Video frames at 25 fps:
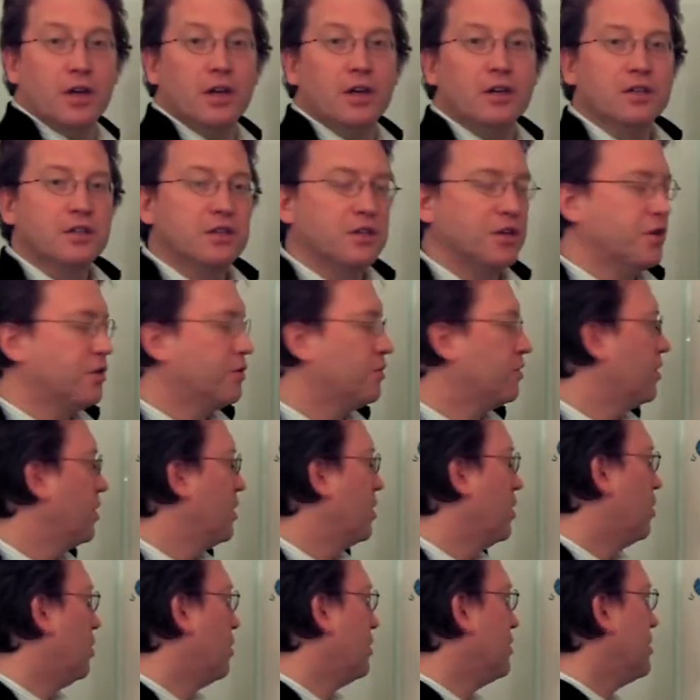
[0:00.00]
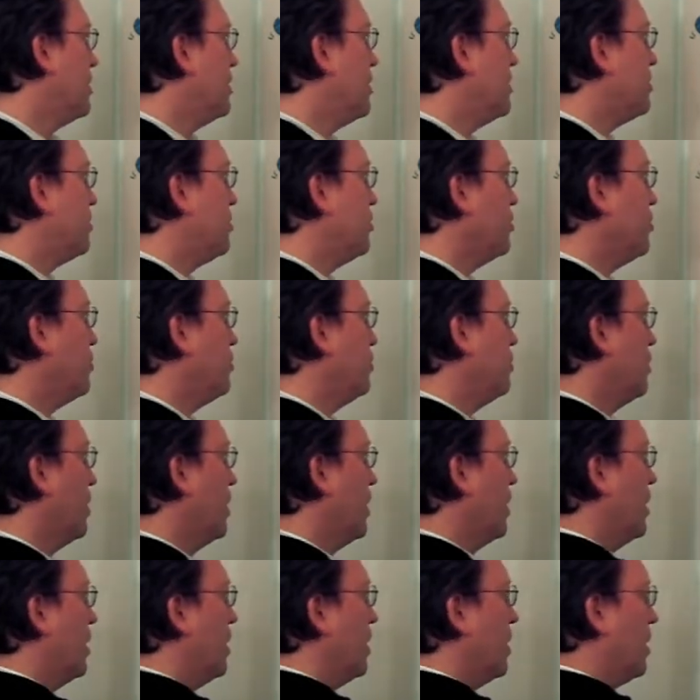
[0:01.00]
So all these do
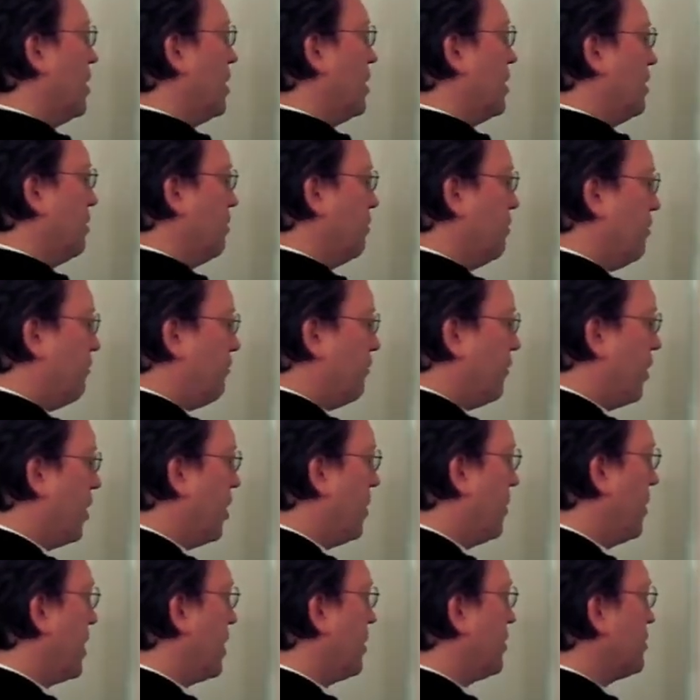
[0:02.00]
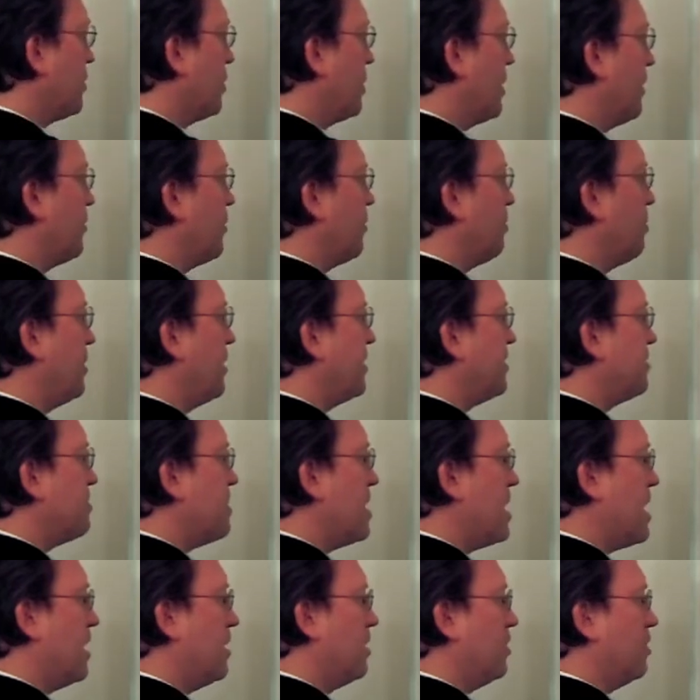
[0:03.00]
the following. So we have the
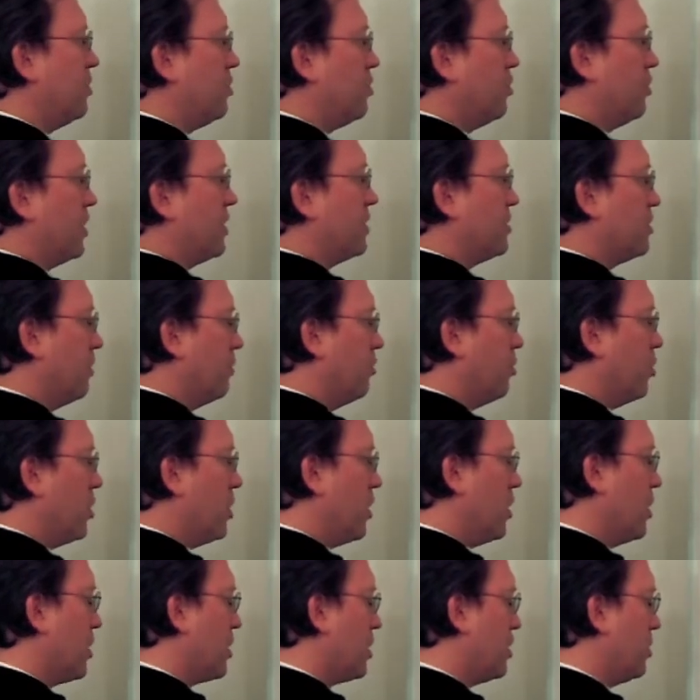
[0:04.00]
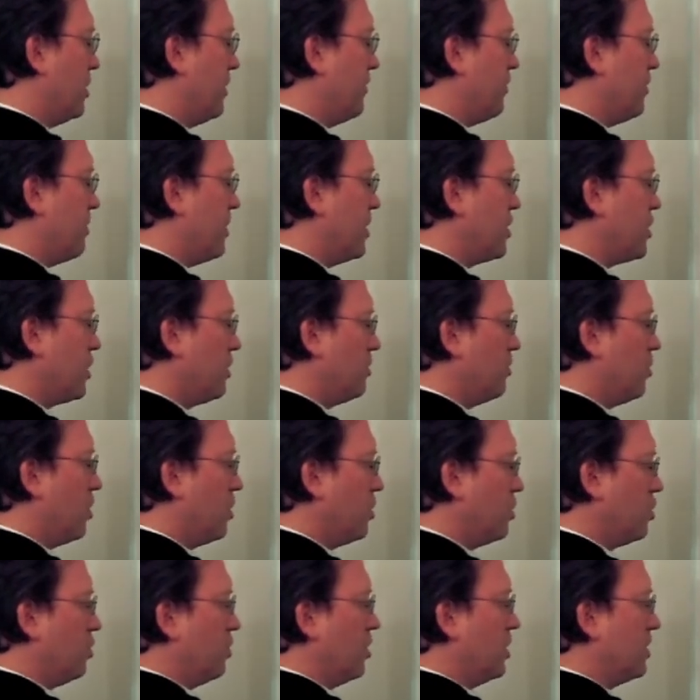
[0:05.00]
BizMan doing some work, we have the Magic
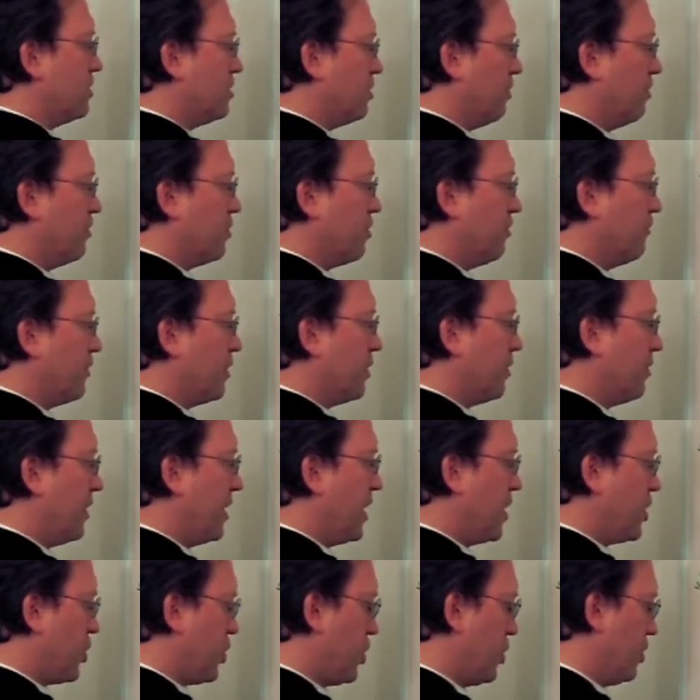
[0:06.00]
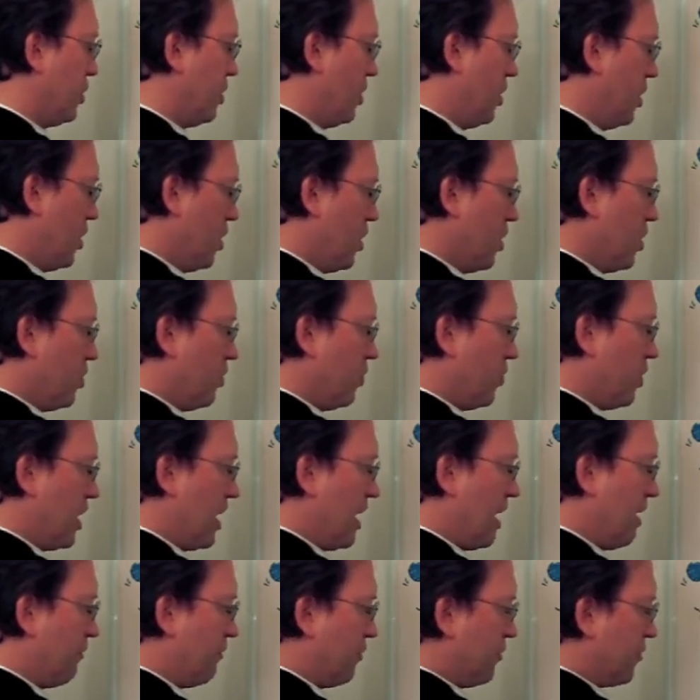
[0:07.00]
Board doing some configuration, we
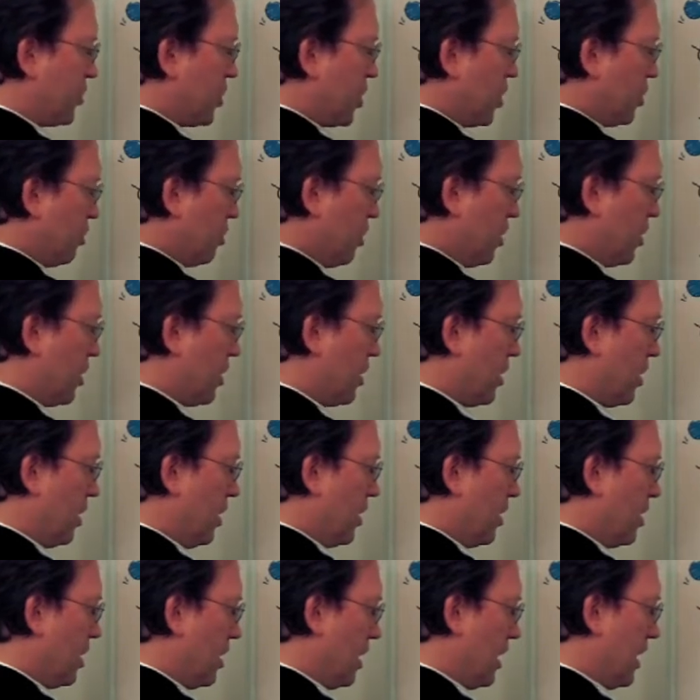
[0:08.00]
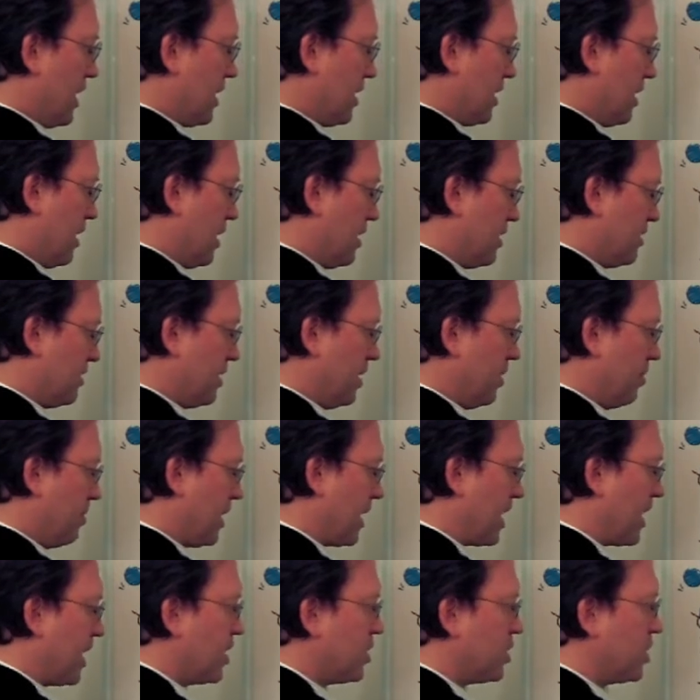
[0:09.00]
have the scheduler, like let's say
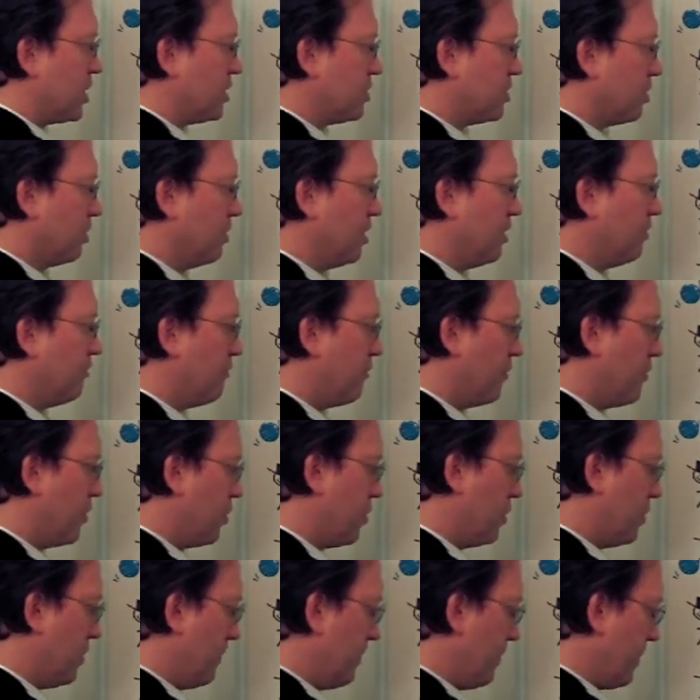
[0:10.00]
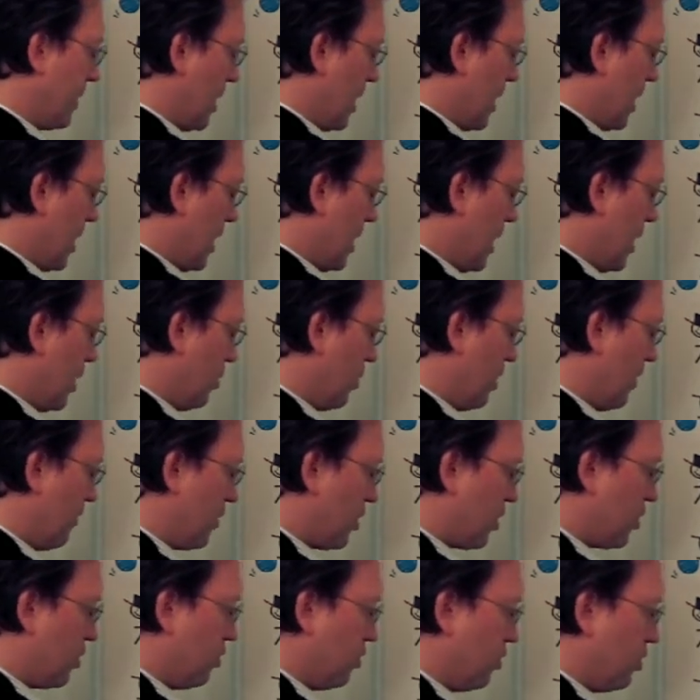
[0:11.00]
packaging some info, and we have
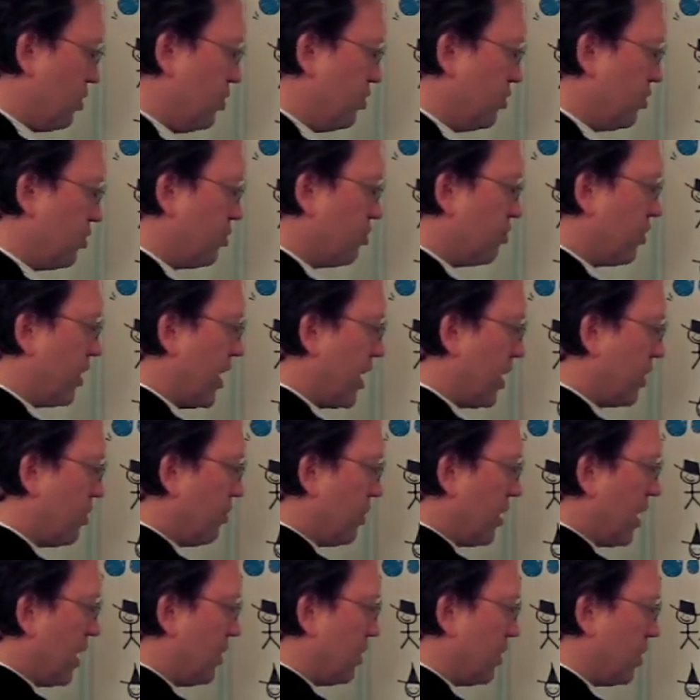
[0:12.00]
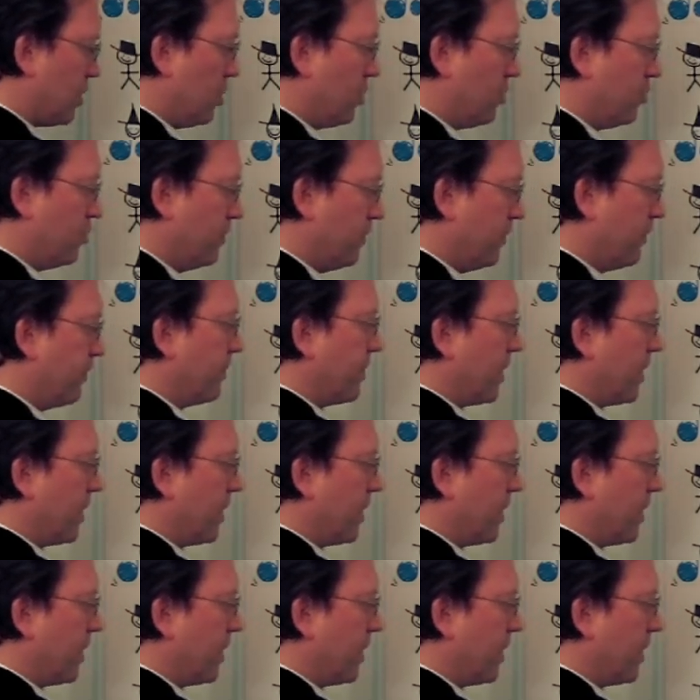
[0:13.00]
the CoolDude trying to get a clue.